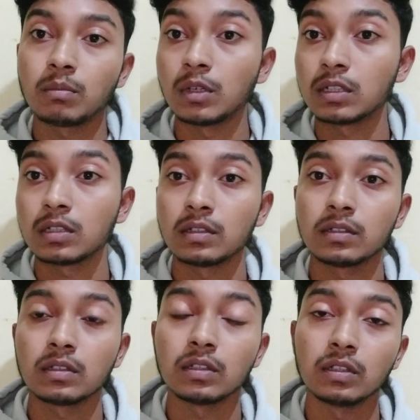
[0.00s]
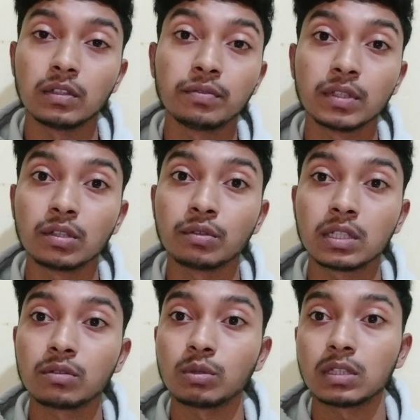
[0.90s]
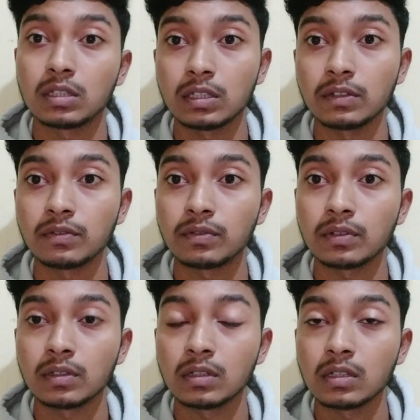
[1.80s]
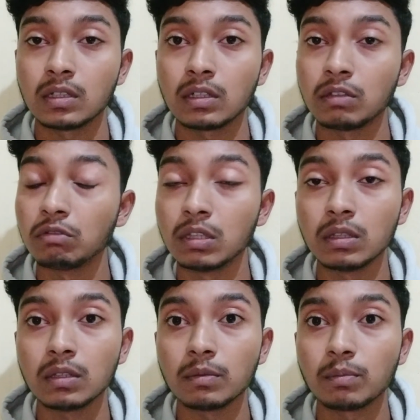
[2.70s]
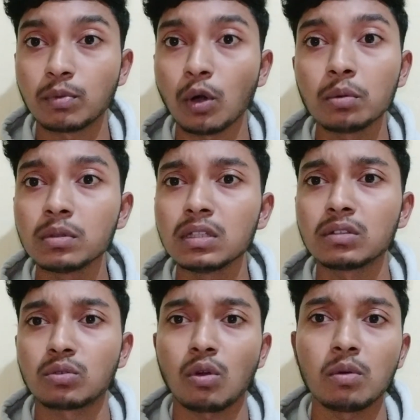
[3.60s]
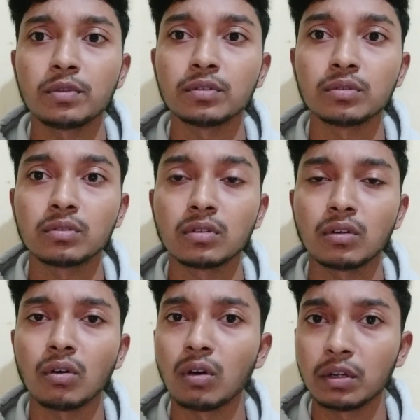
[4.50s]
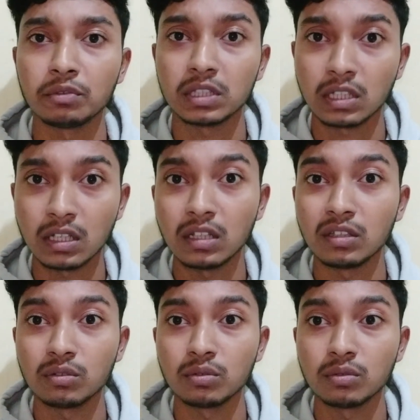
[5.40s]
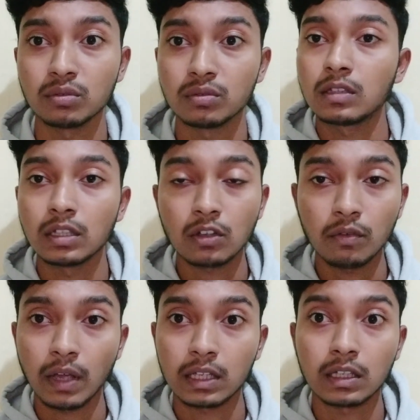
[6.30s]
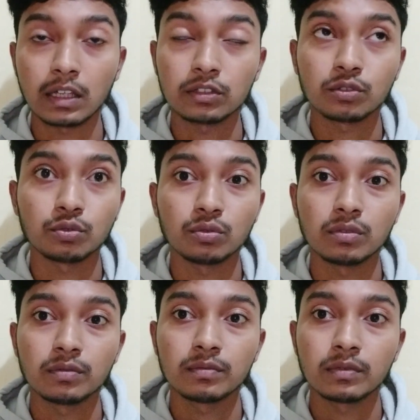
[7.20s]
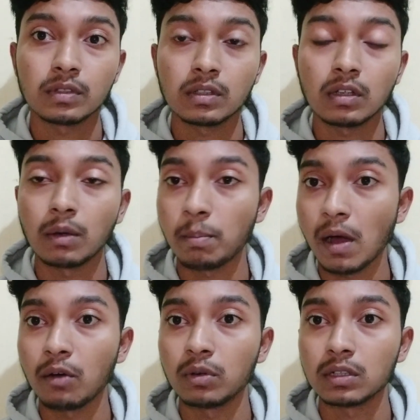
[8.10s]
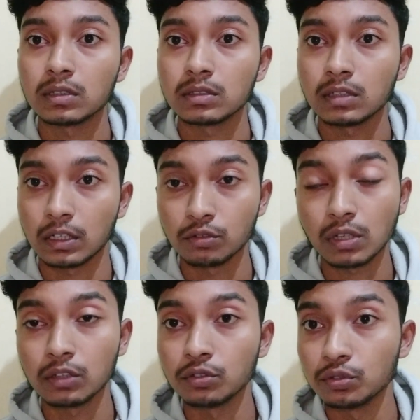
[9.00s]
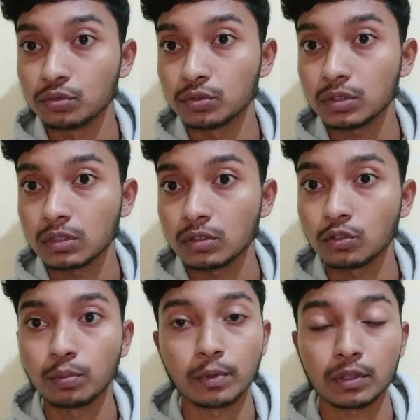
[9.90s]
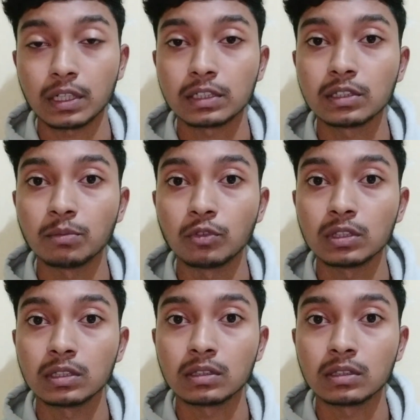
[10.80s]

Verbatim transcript: But if you give it to a thief, he will probably rob you or even kill you. Think of hacking as a tool, a power that you can use to protect someone